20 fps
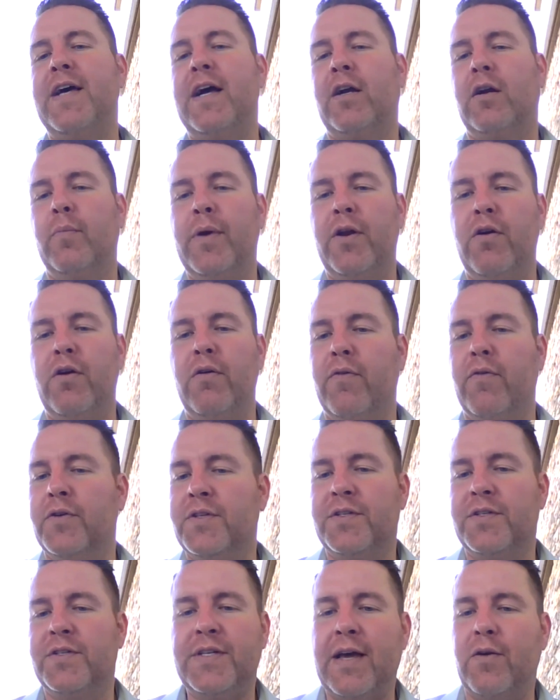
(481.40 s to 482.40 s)
in Sacramento
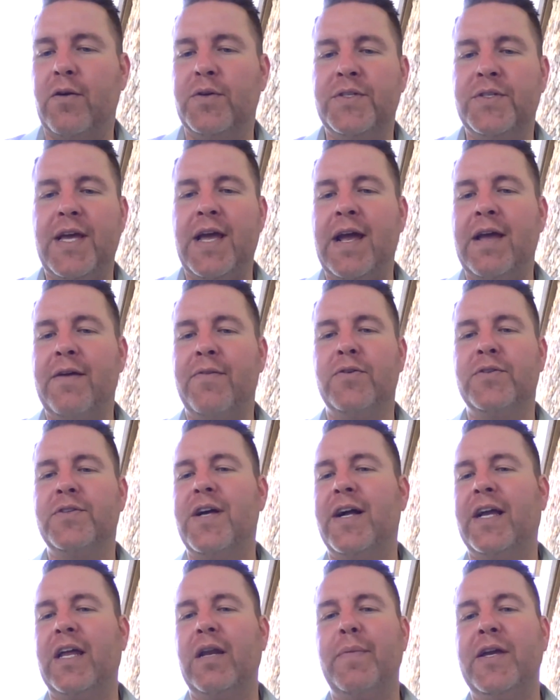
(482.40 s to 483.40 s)
versus San Jose, there's
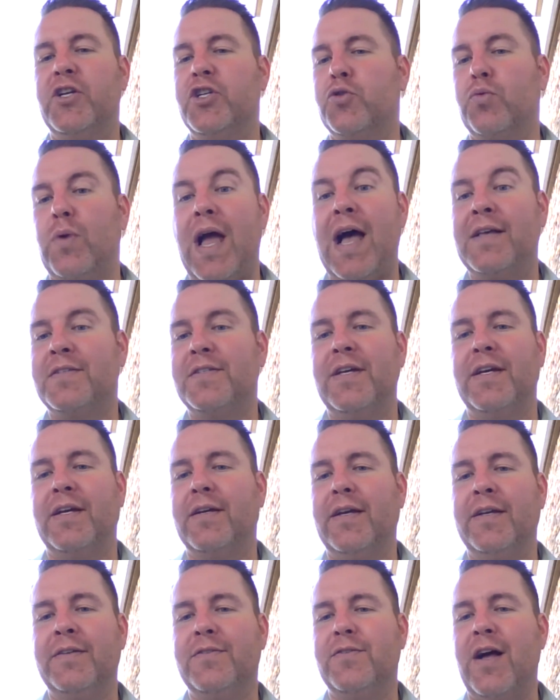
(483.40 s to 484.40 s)
not going to be
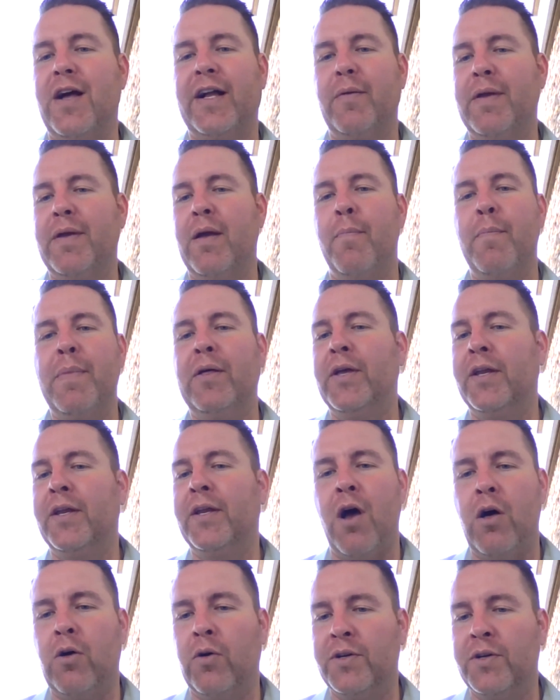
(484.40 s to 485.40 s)
it's not going to be $1 million
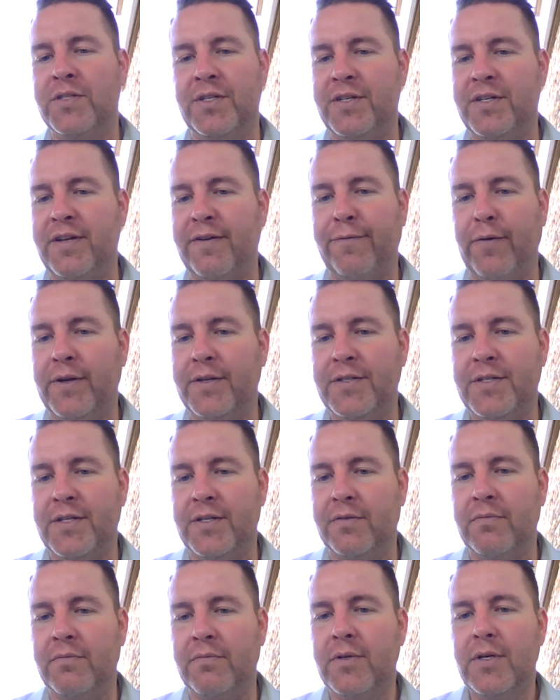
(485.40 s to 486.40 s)
in difference
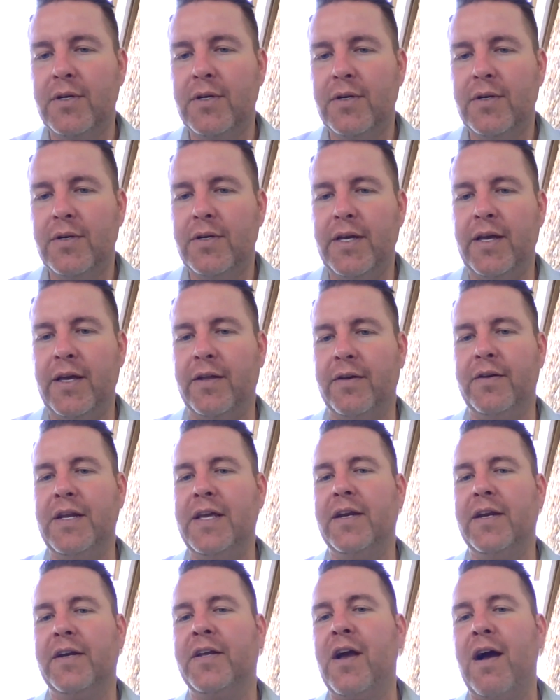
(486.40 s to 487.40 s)
and
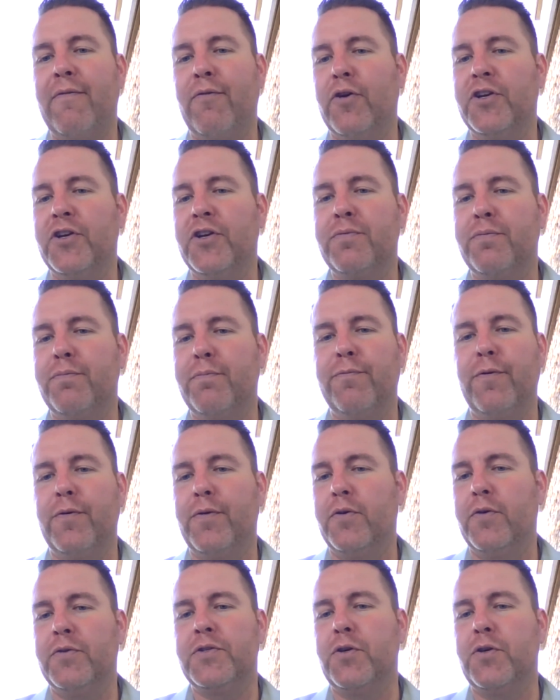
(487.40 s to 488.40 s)
needed coverage for
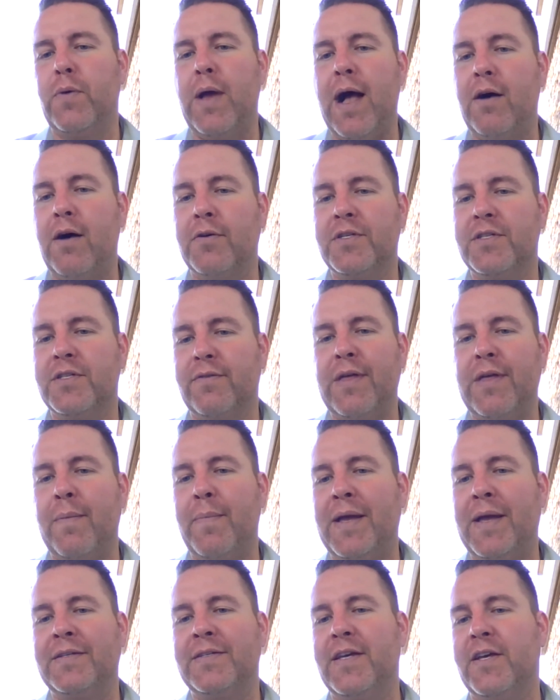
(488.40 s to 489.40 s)
those two houses, if that
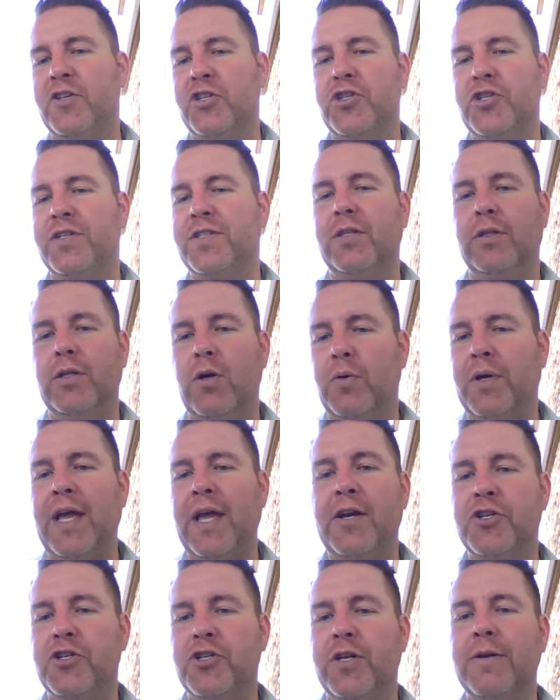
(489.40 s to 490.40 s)
makes sense, just the
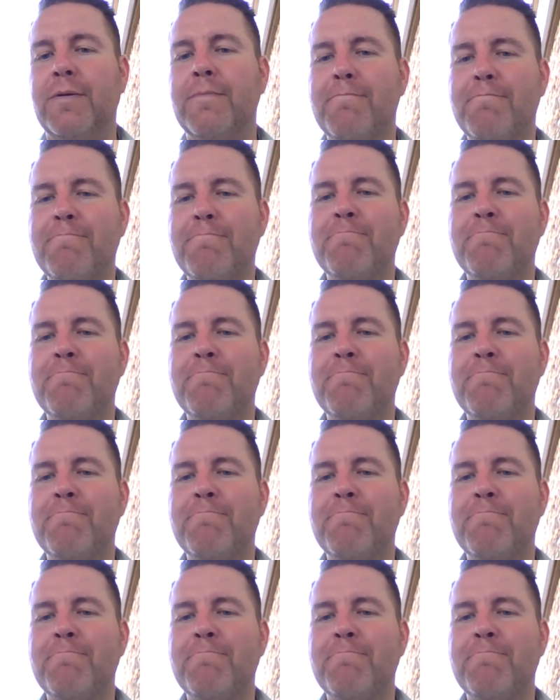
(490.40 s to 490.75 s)
location.